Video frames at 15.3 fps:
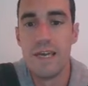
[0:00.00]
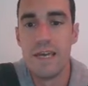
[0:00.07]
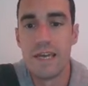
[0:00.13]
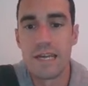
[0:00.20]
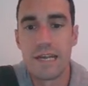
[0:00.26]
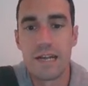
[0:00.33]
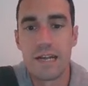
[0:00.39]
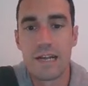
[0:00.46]

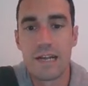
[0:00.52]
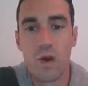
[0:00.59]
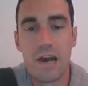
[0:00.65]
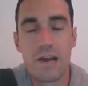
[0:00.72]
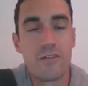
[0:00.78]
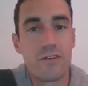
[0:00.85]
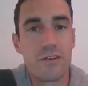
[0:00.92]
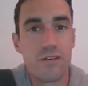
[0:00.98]
It gets
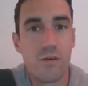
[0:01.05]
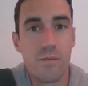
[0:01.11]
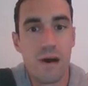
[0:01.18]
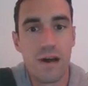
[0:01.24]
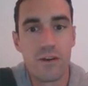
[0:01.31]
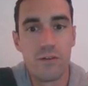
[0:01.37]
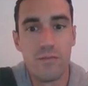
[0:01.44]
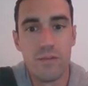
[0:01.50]
wider near the
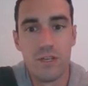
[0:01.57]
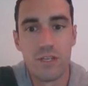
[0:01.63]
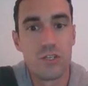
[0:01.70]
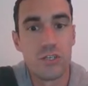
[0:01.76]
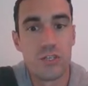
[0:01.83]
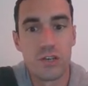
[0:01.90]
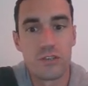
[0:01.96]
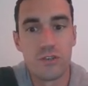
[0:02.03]
bottom.
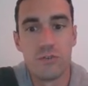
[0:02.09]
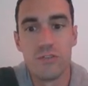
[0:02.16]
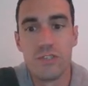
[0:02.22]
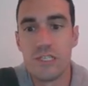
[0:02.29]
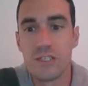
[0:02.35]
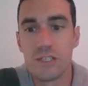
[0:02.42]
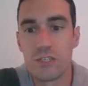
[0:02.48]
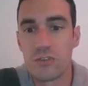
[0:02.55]
She also
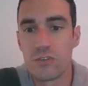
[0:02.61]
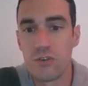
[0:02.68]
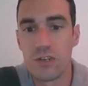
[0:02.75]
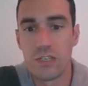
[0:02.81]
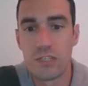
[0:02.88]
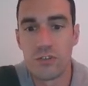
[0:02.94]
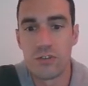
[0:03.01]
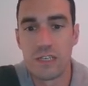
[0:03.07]
didn't just draw
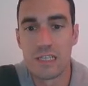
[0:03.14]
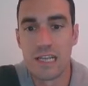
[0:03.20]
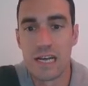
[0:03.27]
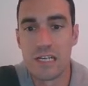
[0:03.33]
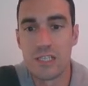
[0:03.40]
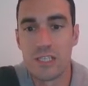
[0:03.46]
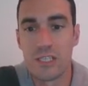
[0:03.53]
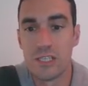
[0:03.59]
a straight
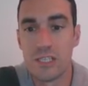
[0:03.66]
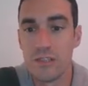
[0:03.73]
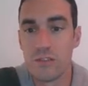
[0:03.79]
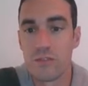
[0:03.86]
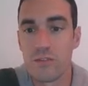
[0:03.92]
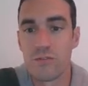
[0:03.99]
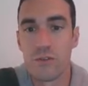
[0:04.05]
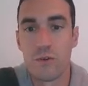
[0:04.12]
line. She
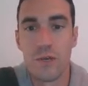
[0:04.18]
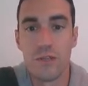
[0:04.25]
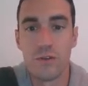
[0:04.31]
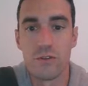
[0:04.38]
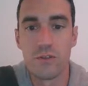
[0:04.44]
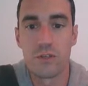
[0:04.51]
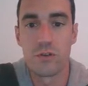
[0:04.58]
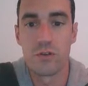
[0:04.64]
threw in
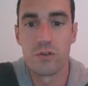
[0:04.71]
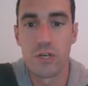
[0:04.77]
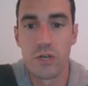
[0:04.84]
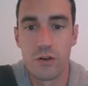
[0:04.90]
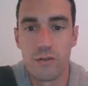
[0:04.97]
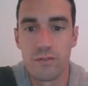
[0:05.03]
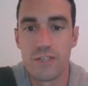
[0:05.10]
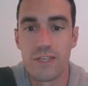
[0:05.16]
those little
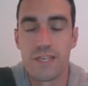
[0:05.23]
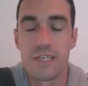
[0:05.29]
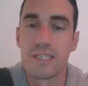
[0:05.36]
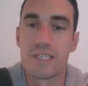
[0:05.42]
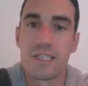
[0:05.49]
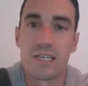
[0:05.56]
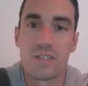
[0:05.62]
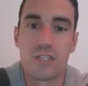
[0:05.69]
curves and things
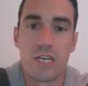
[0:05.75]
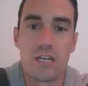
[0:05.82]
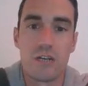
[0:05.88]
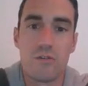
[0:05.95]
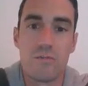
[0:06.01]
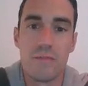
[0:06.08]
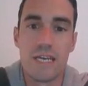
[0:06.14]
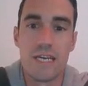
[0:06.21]
that that
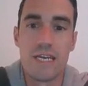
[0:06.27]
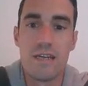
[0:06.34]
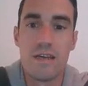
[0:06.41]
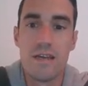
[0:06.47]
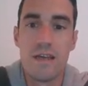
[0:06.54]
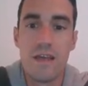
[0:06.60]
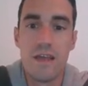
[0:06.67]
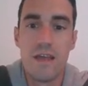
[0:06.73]
channel made,
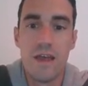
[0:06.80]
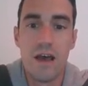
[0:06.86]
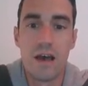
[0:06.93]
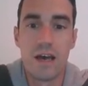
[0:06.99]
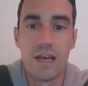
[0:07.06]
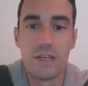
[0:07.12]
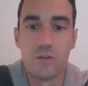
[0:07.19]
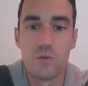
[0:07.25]

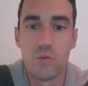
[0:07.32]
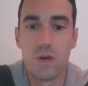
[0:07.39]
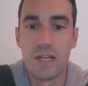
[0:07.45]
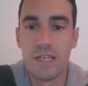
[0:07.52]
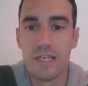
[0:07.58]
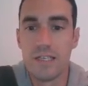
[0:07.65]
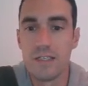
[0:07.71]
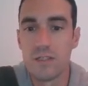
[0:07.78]
as well
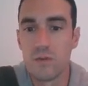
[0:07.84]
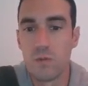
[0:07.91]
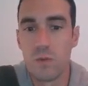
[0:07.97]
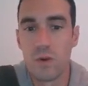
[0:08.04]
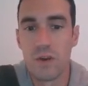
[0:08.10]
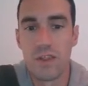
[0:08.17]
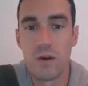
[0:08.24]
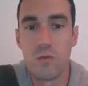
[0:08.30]
as
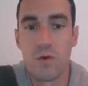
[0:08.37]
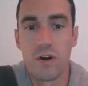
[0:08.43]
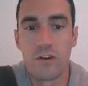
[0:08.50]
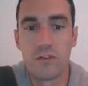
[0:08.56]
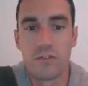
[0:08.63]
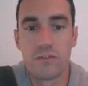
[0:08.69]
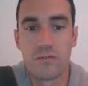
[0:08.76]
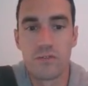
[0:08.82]
where that water
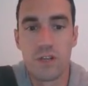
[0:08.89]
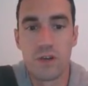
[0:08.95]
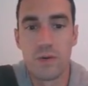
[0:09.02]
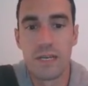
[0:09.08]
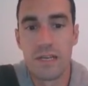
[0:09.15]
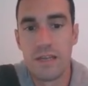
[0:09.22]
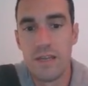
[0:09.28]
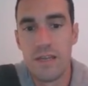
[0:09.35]
is
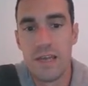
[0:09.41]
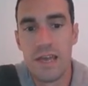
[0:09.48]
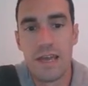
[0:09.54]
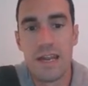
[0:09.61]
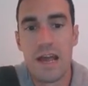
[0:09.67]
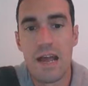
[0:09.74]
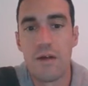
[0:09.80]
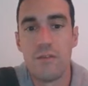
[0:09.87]
flowing
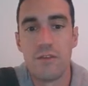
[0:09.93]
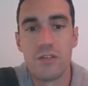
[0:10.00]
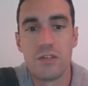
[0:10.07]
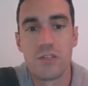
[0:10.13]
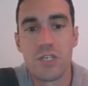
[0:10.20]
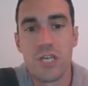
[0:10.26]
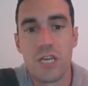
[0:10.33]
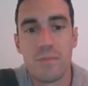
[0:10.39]
and how the
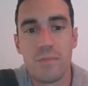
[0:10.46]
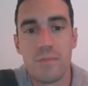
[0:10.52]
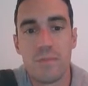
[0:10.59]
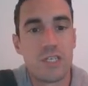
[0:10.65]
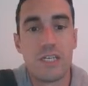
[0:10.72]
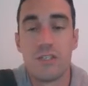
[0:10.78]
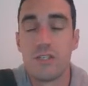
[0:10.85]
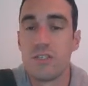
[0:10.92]
shape
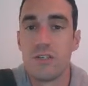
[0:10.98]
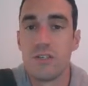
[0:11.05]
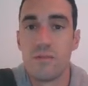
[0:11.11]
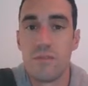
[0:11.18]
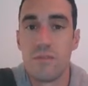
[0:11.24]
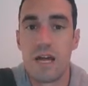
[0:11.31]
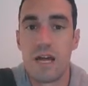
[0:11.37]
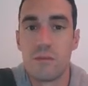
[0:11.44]
changes near the
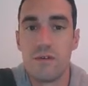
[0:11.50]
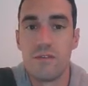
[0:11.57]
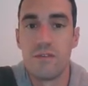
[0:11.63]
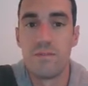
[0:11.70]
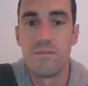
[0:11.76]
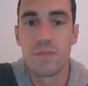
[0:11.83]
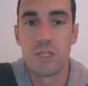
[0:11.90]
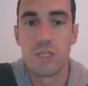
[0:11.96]
bottom of it.
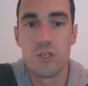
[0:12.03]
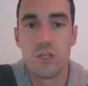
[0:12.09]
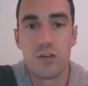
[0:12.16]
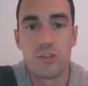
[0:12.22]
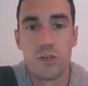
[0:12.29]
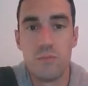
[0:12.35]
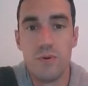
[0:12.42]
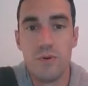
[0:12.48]
She
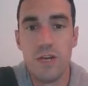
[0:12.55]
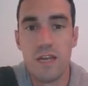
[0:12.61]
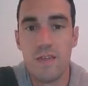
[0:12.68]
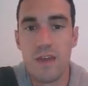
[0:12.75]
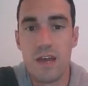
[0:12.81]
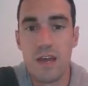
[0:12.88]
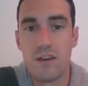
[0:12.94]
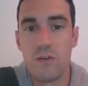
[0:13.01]
also put in
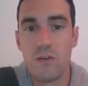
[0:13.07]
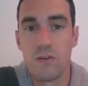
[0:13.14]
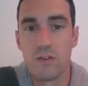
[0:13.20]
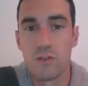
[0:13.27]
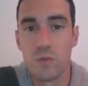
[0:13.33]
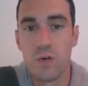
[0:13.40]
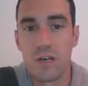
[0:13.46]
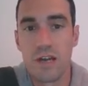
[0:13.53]
that note
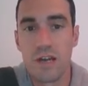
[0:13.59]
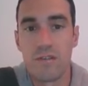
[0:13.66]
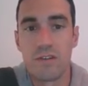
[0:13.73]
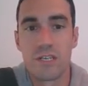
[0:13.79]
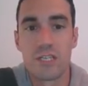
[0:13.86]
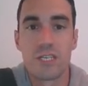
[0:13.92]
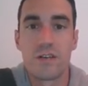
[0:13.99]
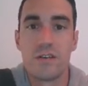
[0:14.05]
as well, kind of
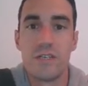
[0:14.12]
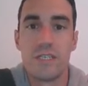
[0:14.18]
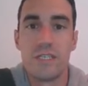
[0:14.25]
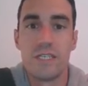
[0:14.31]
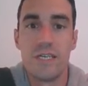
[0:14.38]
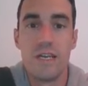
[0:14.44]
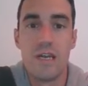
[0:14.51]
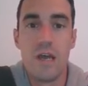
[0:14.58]
like Sherilyn
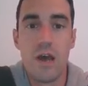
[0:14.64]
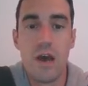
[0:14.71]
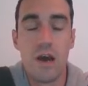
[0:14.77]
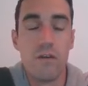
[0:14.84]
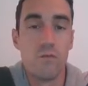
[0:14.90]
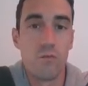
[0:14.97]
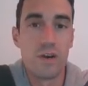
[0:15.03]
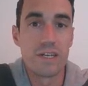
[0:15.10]
did,
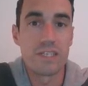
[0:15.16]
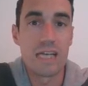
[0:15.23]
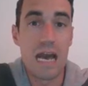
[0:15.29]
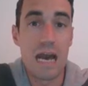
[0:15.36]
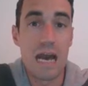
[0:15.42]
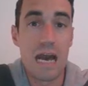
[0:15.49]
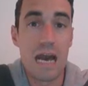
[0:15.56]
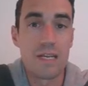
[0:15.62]
of what is
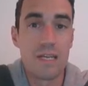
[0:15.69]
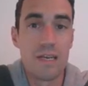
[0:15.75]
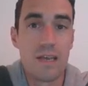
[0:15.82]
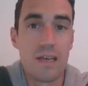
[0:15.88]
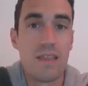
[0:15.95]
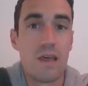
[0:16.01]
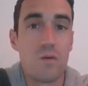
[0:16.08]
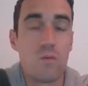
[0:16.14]
happening.
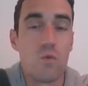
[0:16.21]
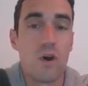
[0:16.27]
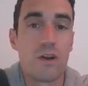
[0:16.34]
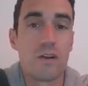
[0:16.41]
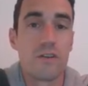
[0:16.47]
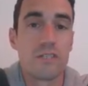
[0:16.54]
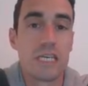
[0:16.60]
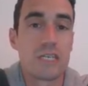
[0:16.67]
That
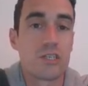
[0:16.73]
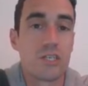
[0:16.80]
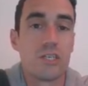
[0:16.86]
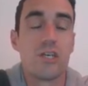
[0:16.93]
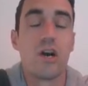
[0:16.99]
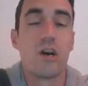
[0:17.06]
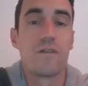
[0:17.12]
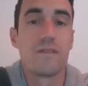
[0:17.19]
water is actually
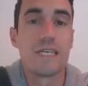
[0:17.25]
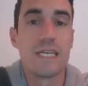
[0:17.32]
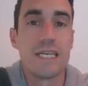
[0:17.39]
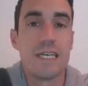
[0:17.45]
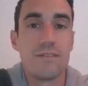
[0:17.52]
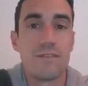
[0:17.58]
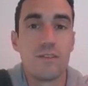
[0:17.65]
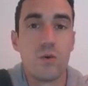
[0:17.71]
carving
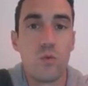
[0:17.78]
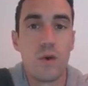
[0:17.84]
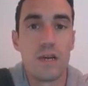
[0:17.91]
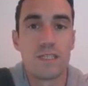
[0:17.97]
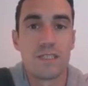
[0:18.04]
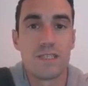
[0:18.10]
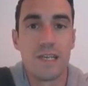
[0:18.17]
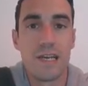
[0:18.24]
into the
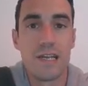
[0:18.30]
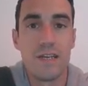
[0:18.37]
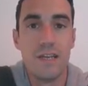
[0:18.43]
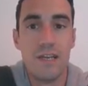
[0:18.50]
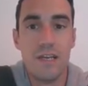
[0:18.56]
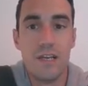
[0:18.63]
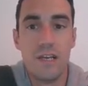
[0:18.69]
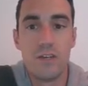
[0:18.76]
wet sand.
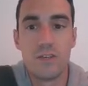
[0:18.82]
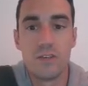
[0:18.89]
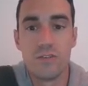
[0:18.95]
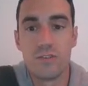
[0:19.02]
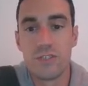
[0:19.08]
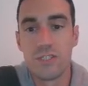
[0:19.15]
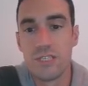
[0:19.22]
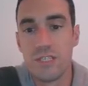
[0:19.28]
So
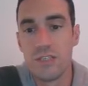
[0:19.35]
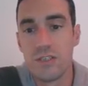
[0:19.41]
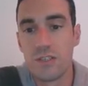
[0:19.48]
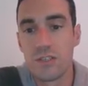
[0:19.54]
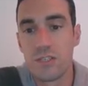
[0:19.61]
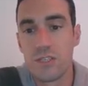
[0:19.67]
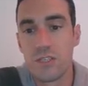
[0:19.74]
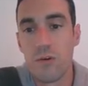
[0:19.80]
she's
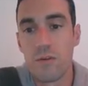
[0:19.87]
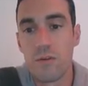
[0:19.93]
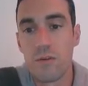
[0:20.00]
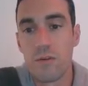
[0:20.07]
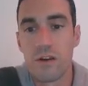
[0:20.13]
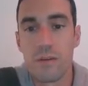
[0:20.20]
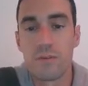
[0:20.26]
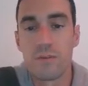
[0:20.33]
showing me
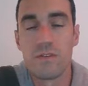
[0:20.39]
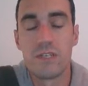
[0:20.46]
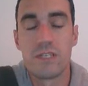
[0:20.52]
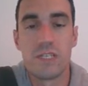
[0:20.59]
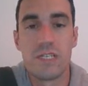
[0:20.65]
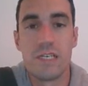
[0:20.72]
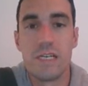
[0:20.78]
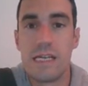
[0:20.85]
her
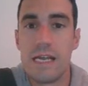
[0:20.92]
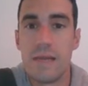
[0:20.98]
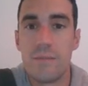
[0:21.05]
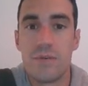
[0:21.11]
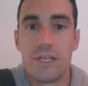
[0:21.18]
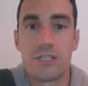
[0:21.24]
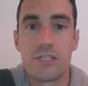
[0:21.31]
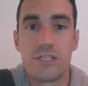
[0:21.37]
observation in a
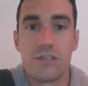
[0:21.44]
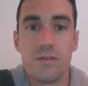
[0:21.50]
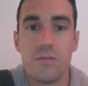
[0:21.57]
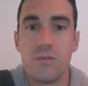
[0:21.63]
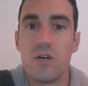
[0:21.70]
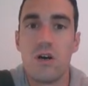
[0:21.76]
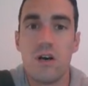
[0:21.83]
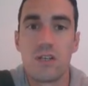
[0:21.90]
picture,
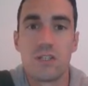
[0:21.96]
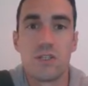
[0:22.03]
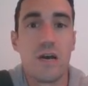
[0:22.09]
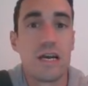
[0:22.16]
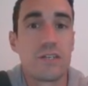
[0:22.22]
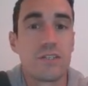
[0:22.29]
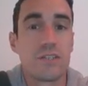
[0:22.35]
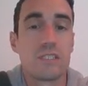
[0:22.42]
but also
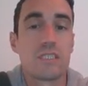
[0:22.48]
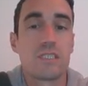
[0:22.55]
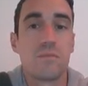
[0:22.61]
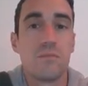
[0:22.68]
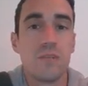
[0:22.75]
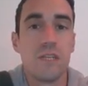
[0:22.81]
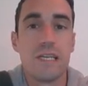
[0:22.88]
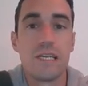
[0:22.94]
actually
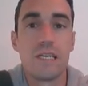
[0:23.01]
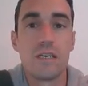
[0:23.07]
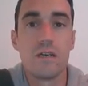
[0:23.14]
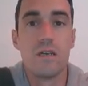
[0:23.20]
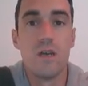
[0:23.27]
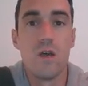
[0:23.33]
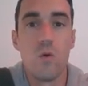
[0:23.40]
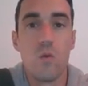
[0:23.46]

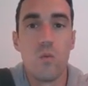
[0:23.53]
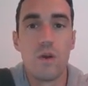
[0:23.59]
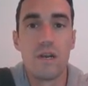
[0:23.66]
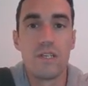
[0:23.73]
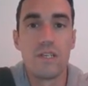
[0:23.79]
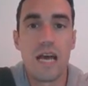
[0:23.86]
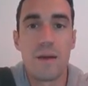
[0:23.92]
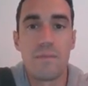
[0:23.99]
explaining what
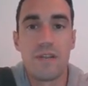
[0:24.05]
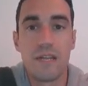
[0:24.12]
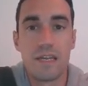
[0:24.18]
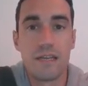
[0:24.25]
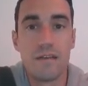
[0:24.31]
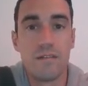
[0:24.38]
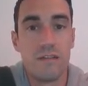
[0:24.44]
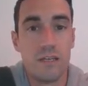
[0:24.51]
is
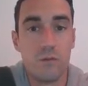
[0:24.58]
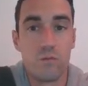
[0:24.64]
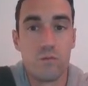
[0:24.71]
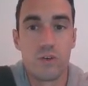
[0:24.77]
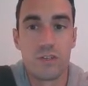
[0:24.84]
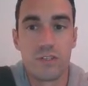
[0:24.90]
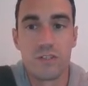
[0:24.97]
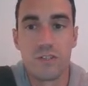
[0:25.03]
happening in
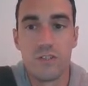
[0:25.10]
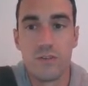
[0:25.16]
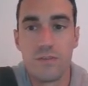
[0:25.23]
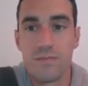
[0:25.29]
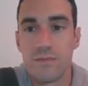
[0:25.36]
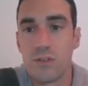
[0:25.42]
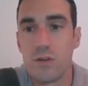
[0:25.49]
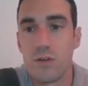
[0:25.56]
words too.
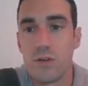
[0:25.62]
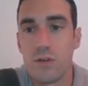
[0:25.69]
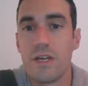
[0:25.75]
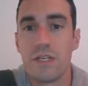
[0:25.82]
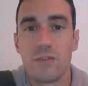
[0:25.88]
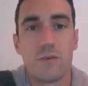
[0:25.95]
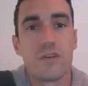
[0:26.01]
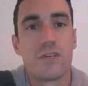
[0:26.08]
So
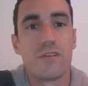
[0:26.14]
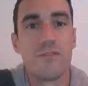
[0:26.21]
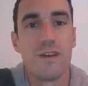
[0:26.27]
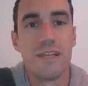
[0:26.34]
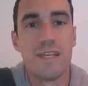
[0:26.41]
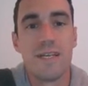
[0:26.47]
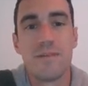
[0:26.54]
nice work, Urelli.